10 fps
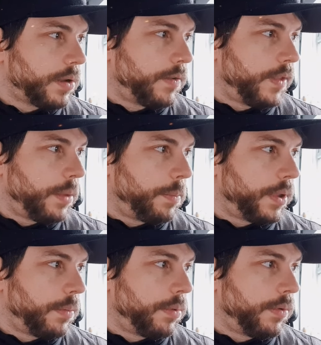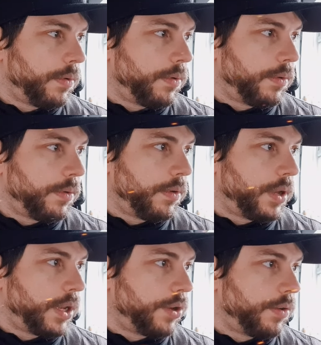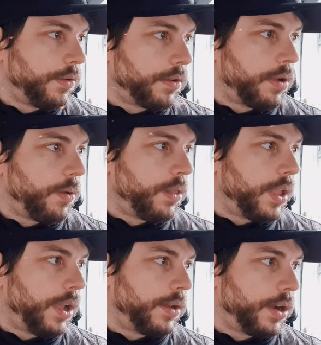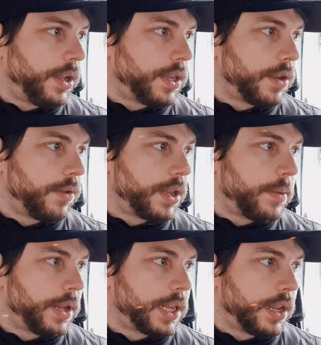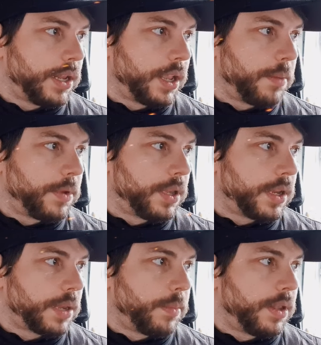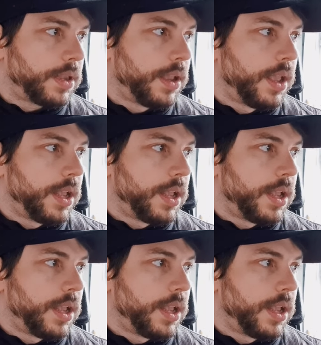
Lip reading: So then people need to go online, right? So sometimes can take up to 6 months.